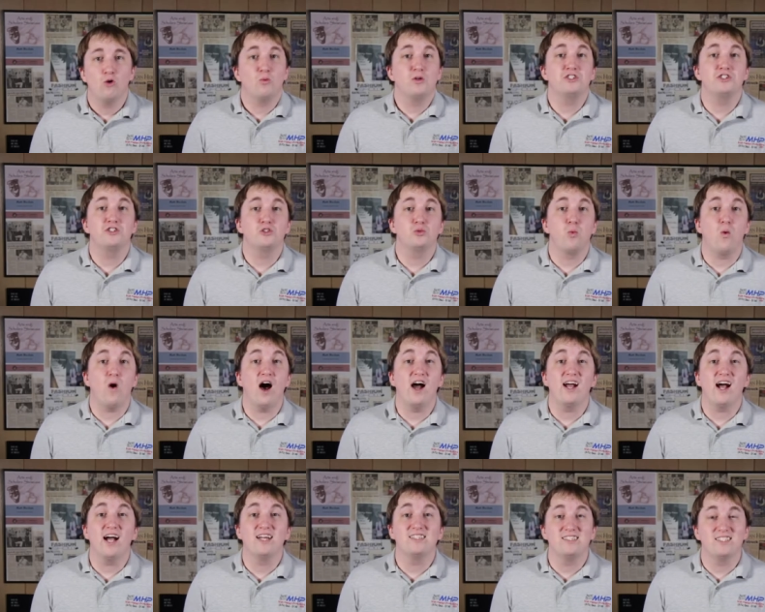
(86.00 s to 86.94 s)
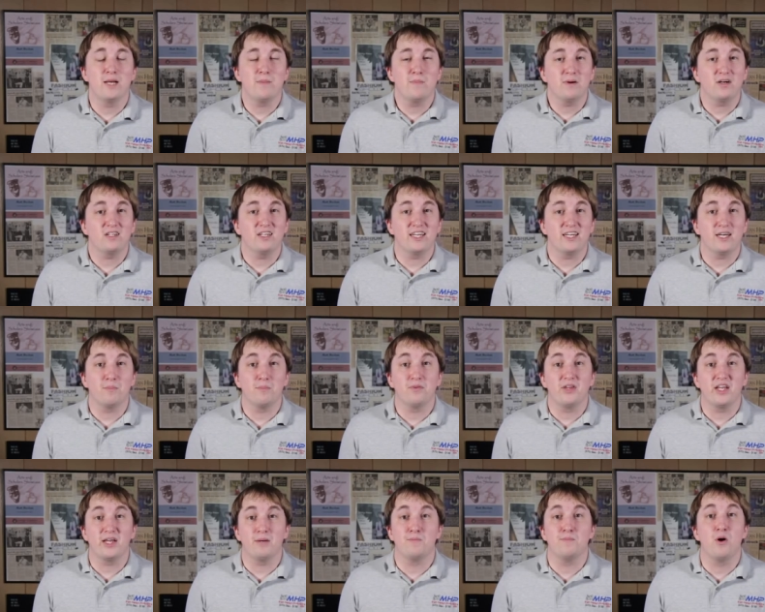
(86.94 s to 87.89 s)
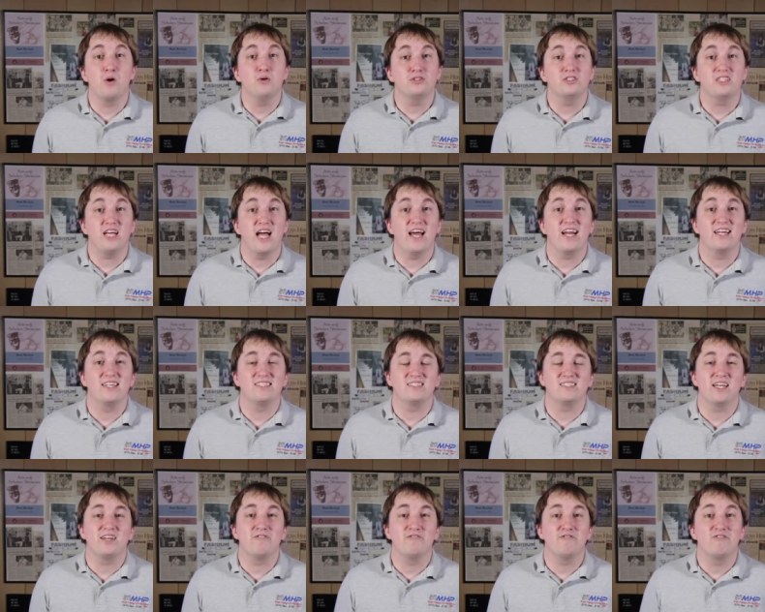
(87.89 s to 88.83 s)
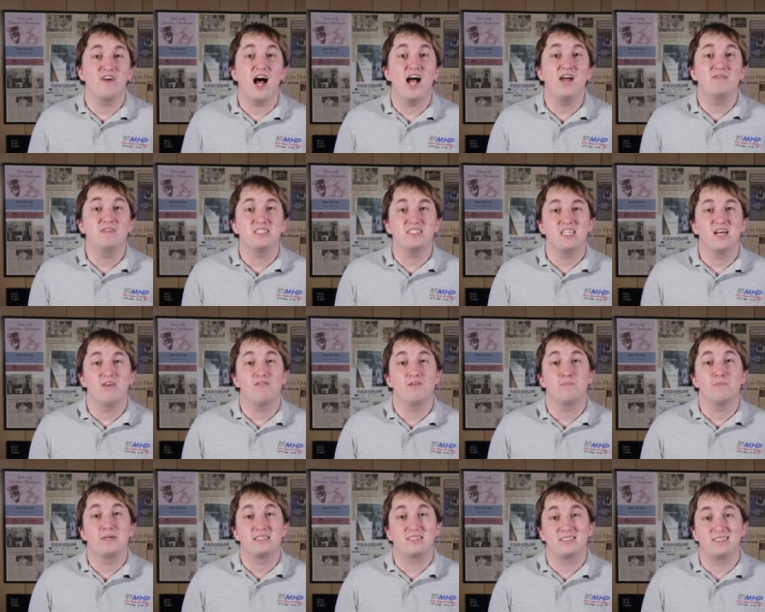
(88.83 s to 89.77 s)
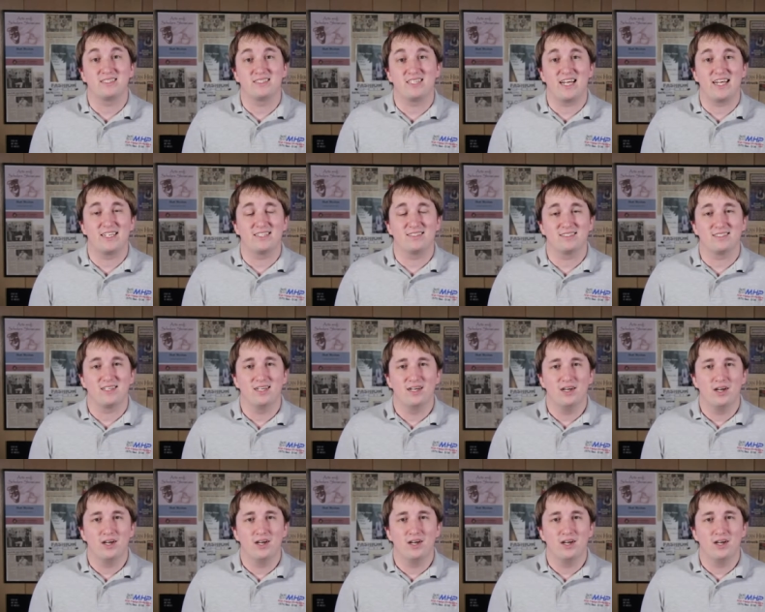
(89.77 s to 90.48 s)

which is why I typically complete most edits in five to seven business days,